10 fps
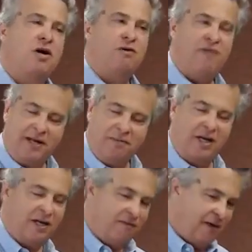if I can
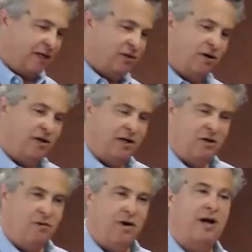make it, if I can turn it into
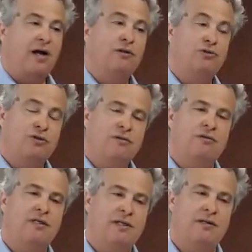wine, I can
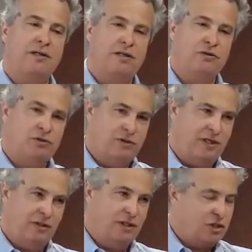certainly tear down your
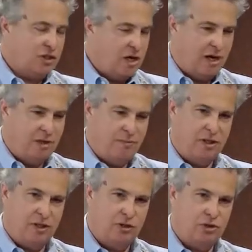cities. It's not a
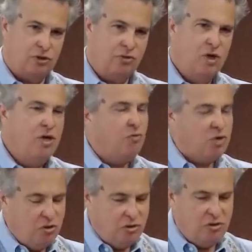big issue. When
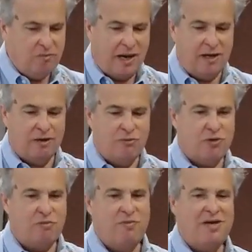you do battle
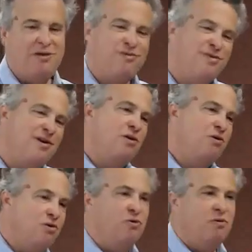with me, you think you're
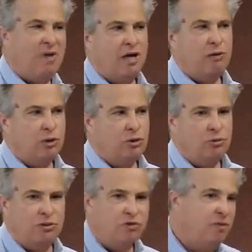doing battle with
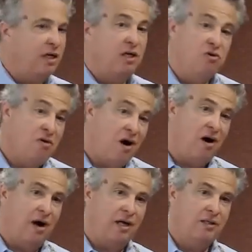swords of men, and you're
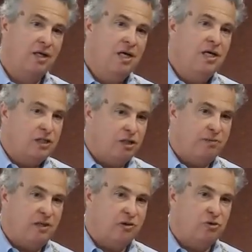not. It's a
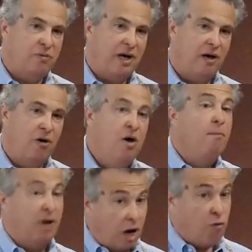spiritual battle.
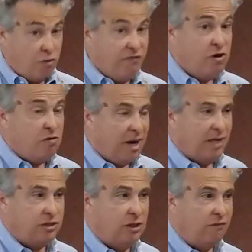But I'll reveal
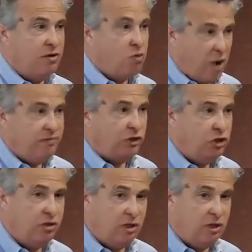myself in a way that you can